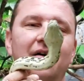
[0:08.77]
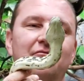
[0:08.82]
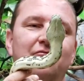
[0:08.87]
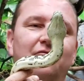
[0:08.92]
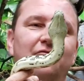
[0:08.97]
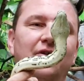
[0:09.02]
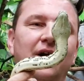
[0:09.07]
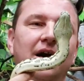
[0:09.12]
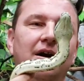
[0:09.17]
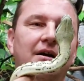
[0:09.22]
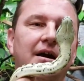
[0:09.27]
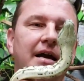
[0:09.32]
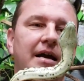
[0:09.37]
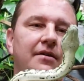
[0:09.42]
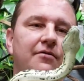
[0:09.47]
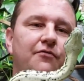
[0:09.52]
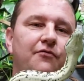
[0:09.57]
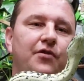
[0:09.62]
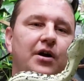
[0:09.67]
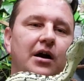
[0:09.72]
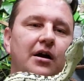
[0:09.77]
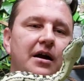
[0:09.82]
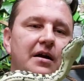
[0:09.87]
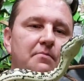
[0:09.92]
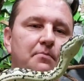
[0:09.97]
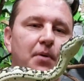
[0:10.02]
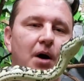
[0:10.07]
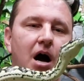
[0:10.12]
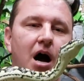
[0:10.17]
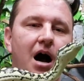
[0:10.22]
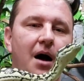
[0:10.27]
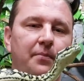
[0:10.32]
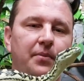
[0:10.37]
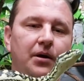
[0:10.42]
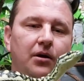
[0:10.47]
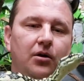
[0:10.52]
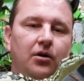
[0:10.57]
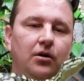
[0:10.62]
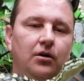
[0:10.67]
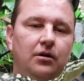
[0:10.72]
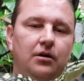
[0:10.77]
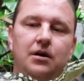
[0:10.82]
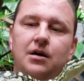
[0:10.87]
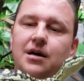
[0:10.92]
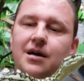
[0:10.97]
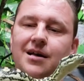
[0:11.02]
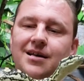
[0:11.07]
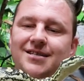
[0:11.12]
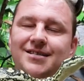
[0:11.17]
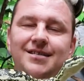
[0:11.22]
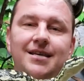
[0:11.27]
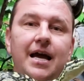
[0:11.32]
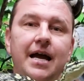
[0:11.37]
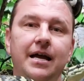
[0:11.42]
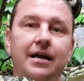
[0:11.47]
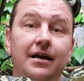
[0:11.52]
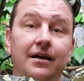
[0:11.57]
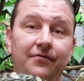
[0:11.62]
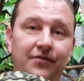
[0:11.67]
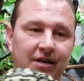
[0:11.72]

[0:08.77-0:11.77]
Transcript: very popular snake.